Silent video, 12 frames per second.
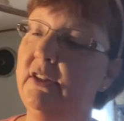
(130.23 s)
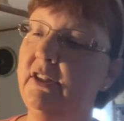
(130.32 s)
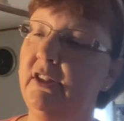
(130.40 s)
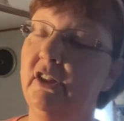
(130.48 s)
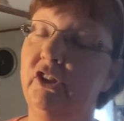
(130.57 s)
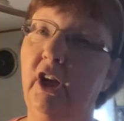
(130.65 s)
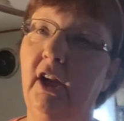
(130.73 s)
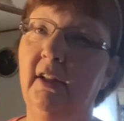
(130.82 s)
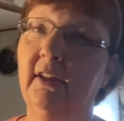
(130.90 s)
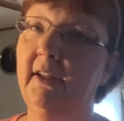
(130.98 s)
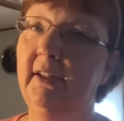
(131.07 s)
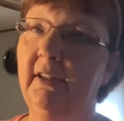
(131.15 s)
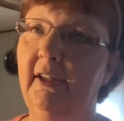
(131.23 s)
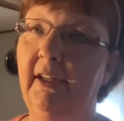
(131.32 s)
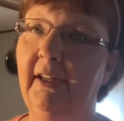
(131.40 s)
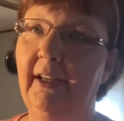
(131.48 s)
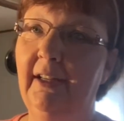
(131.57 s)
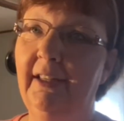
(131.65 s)
is the chocolate
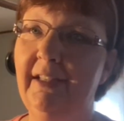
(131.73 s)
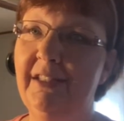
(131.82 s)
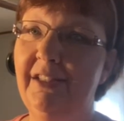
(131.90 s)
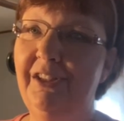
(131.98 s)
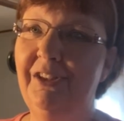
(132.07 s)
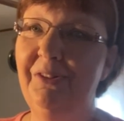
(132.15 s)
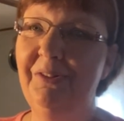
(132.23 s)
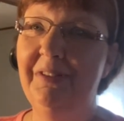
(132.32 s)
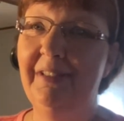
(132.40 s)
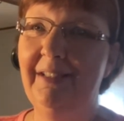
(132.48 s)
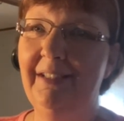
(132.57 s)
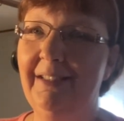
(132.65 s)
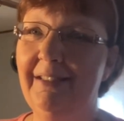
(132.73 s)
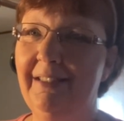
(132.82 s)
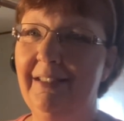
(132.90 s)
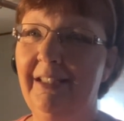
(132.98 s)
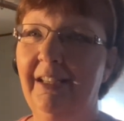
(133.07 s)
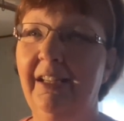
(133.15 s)
and I like to use
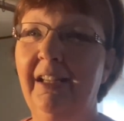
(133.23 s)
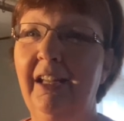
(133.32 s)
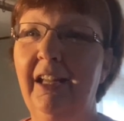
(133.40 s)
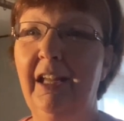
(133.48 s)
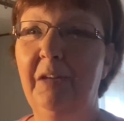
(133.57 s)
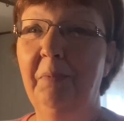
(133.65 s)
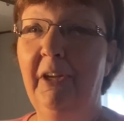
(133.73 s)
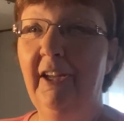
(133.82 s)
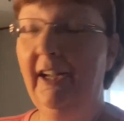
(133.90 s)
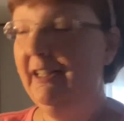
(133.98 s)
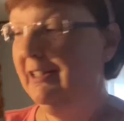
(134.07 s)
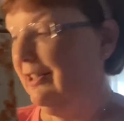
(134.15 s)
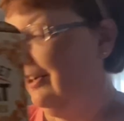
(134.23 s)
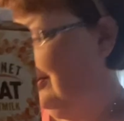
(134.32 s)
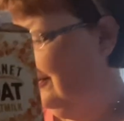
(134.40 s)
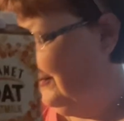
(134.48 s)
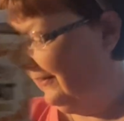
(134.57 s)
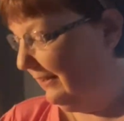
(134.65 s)
this in my iced
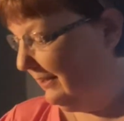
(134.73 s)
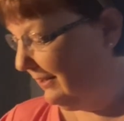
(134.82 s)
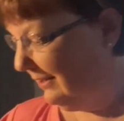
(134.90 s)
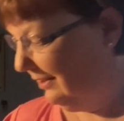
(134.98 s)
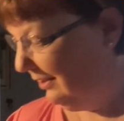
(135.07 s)
coffees.